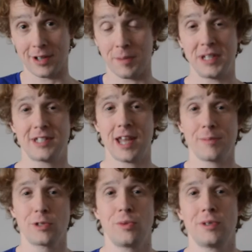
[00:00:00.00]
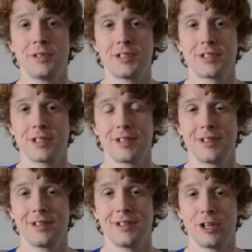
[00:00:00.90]
big step towards
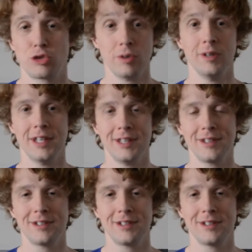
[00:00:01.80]
a truly